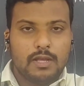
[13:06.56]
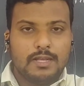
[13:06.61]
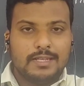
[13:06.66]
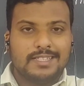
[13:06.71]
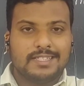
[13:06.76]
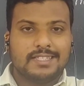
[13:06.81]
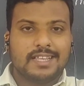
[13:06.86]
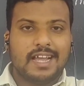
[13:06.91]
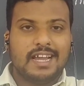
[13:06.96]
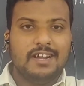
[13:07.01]

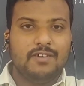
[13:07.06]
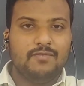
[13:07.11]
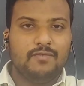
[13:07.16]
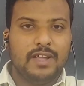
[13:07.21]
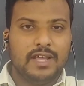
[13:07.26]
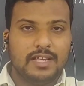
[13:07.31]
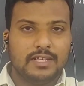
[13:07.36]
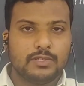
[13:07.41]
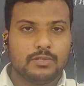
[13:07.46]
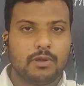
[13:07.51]

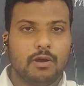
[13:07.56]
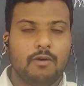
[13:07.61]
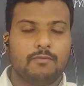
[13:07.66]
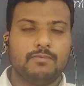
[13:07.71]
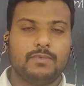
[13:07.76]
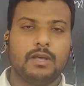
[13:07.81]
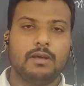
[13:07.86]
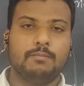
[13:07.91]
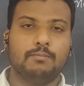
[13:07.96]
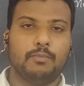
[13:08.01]
sideways of
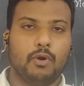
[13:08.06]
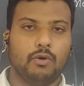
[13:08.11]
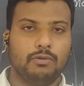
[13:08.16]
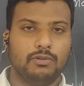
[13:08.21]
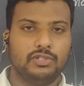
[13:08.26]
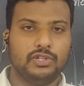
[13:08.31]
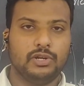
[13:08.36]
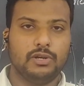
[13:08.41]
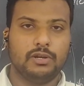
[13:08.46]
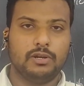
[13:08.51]
the bowl,
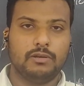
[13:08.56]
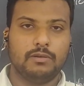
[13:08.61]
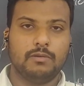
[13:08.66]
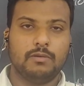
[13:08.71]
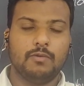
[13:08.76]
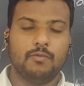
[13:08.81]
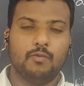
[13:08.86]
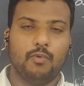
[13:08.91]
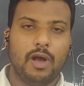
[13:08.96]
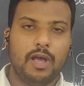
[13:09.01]
children.
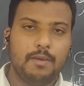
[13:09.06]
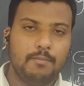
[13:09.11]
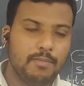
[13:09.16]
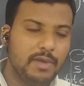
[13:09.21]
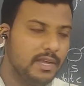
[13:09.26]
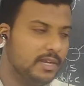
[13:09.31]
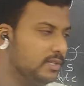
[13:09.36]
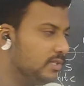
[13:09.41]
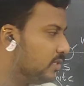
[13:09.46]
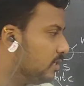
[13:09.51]
Why
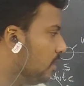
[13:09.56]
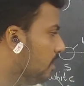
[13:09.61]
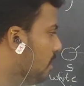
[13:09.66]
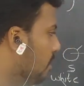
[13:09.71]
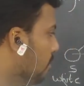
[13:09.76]
means?